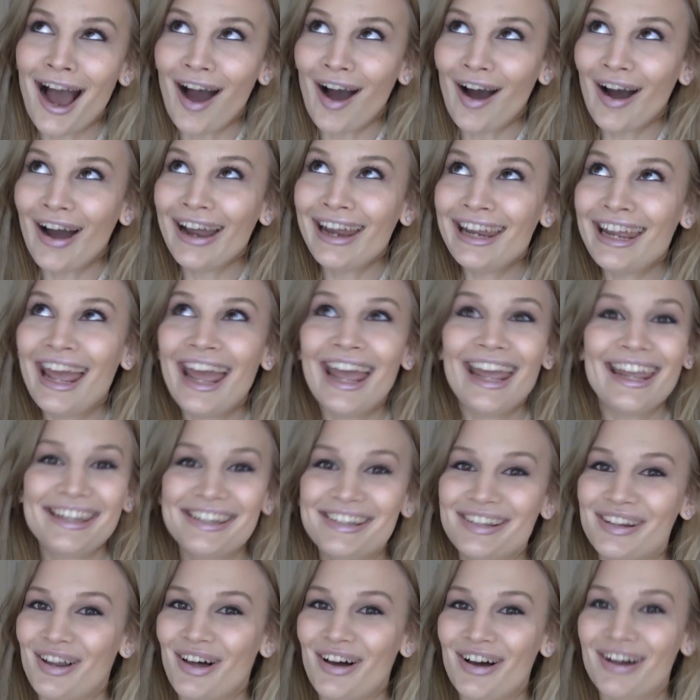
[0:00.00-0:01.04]
I
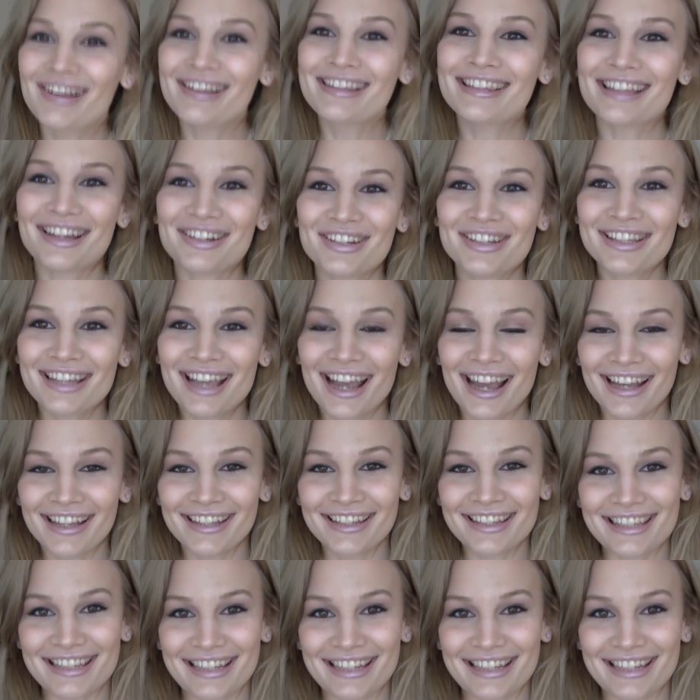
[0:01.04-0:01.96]
hate clogs, I just can't